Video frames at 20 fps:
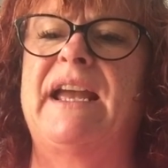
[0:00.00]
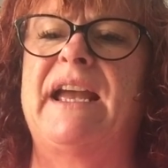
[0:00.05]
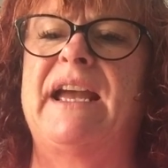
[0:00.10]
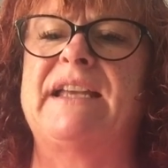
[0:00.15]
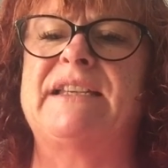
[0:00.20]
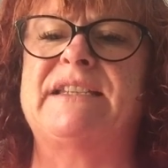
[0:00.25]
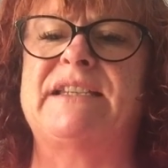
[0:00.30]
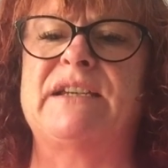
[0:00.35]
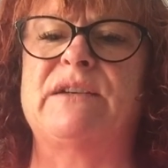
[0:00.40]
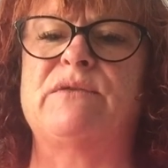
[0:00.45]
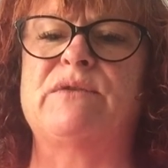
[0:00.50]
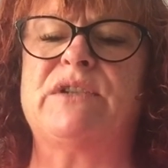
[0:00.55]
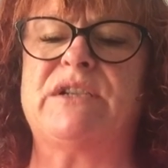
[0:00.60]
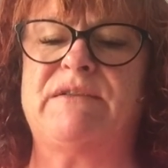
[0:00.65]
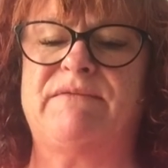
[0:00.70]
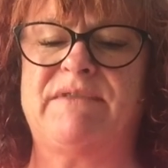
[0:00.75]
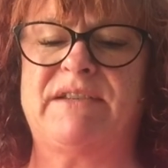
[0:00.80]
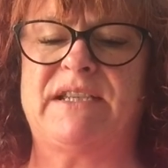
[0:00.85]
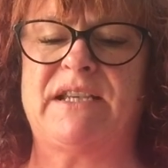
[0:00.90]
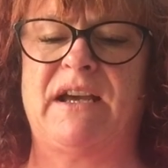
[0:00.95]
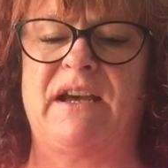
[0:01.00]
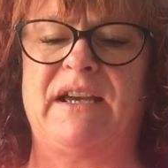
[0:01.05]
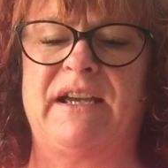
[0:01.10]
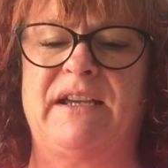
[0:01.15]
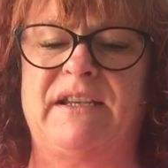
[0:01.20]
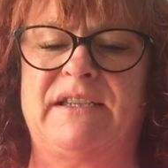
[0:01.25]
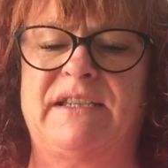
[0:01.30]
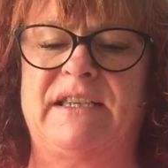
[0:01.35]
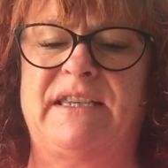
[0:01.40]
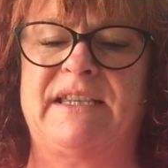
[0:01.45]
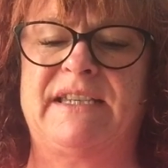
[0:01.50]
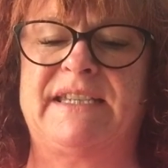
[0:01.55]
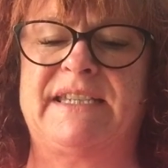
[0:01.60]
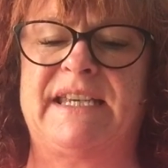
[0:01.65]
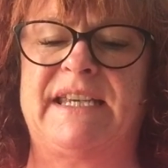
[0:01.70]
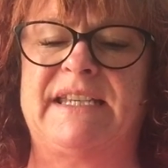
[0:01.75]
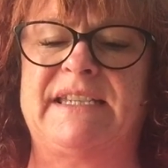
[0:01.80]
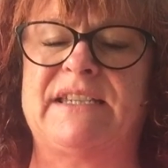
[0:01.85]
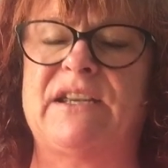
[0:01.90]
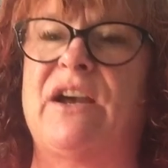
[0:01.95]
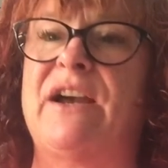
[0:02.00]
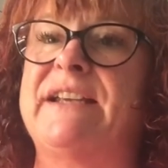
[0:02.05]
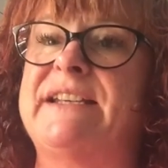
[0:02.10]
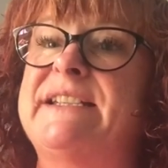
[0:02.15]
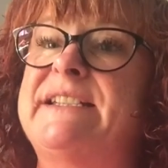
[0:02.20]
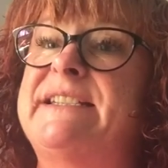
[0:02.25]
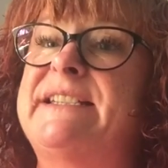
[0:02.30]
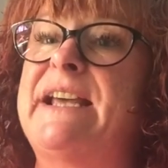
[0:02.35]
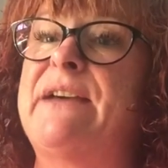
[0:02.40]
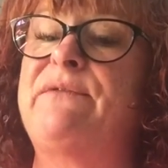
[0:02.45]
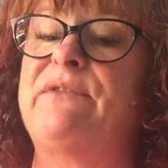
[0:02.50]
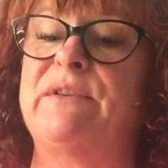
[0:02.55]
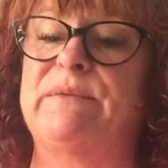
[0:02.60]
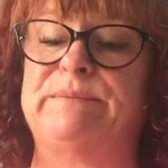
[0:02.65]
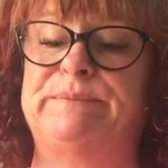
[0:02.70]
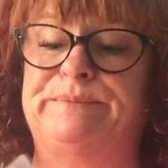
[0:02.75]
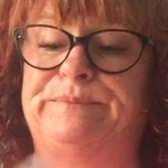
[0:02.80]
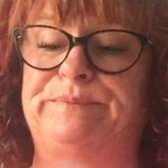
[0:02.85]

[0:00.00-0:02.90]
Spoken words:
until she retired to the seaside in Devon.